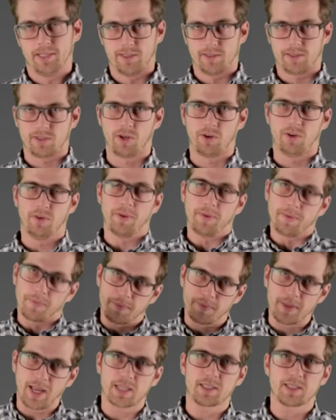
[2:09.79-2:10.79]
So
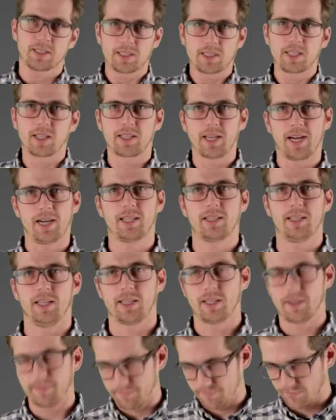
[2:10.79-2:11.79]
that's the
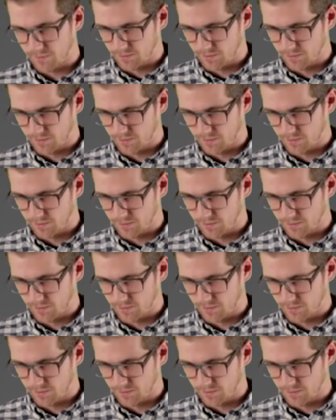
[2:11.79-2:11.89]
tactic.